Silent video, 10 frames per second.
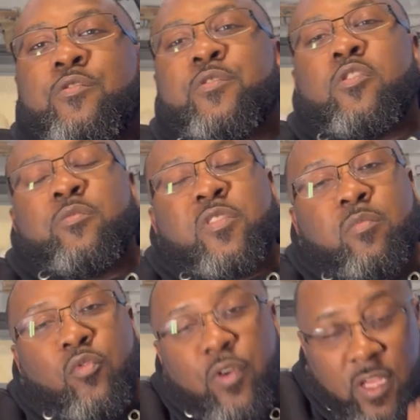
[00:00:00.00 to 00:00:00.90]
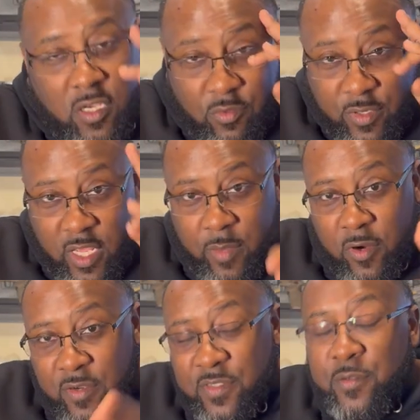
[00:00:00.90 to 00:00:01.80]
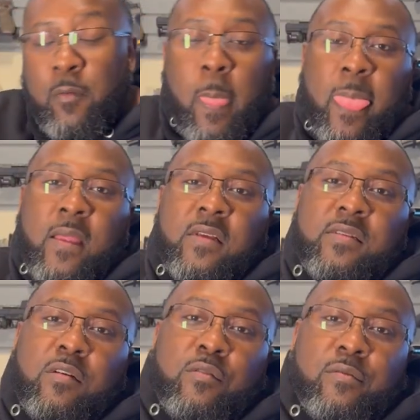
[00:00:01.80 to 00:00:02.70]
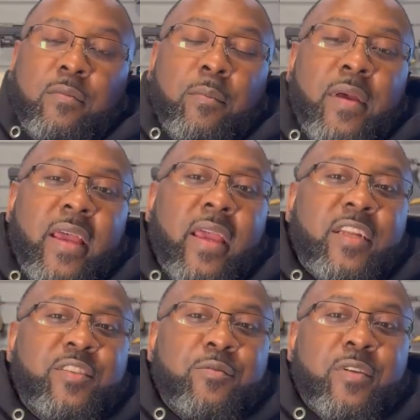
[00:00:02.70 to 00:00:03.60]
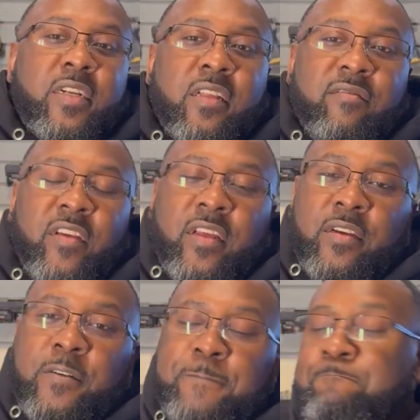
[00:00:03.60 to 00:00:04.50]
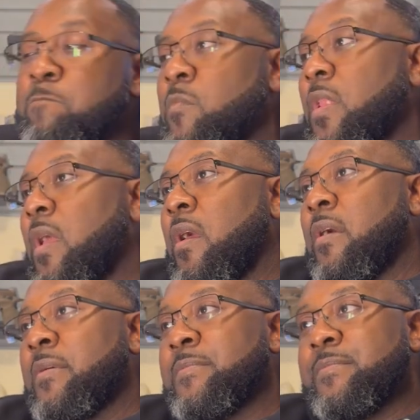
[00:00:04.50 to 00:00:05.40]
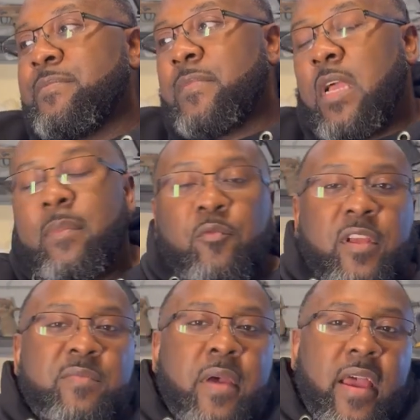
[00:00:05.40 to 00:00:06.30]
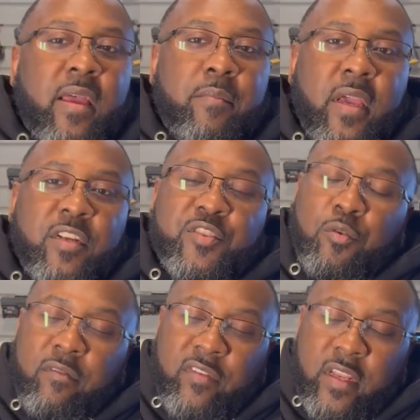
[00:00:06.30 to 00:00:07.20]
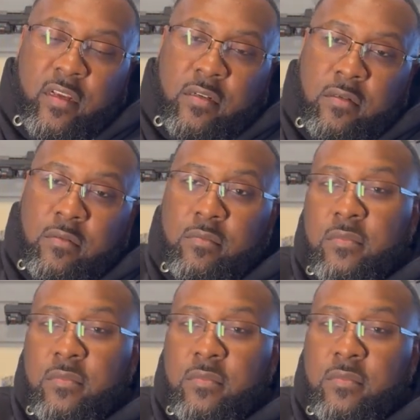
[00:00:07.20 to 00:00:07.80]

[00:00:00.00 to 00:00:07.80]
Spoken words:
YouTube? It's your boy, Codename Arsenal. So, back at you with another video. A couple of weeks back, I made a short video